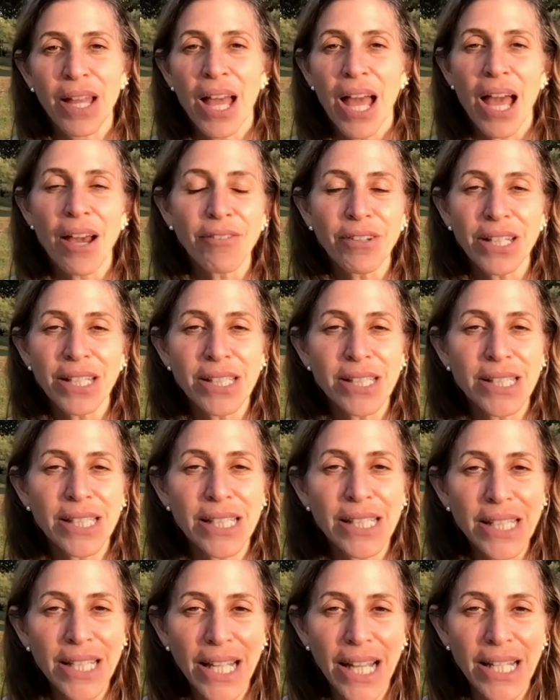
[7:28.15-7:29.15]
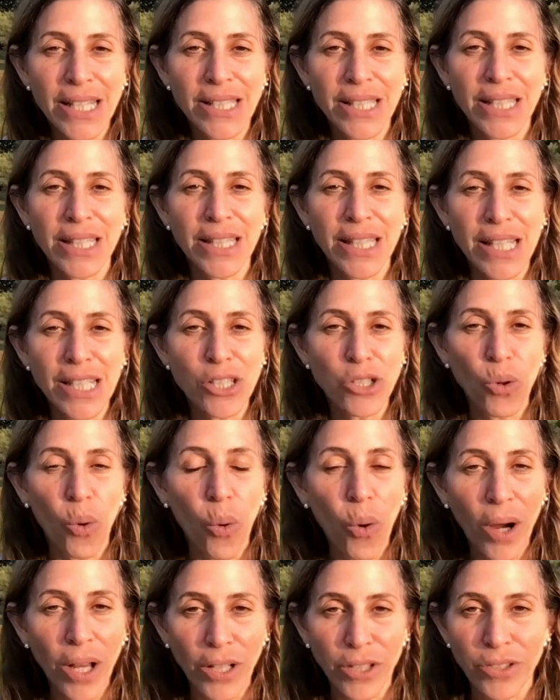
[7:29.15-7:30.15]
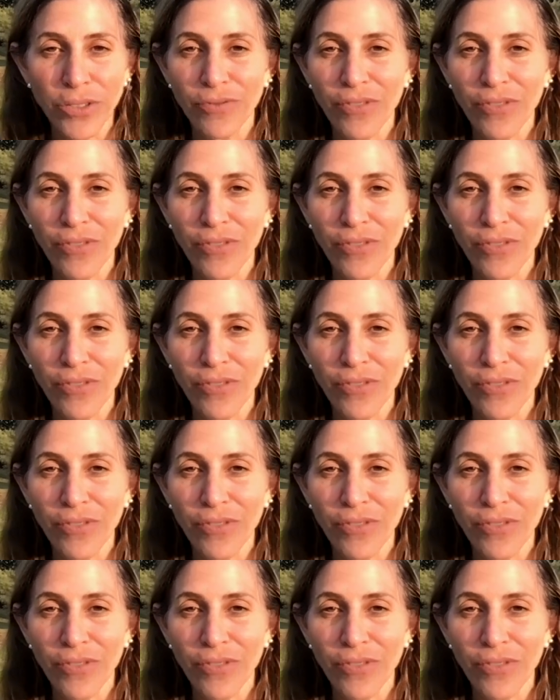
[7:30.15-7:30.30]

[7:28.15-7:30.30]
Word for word: Evidence indicates that these oils